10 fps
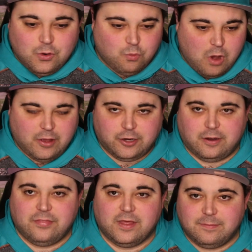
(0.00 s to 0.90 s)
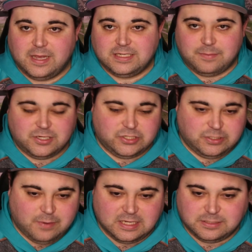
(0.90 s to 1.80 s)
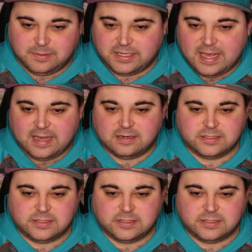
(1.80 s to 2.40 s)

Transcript: while you're in them as much as you possibly can.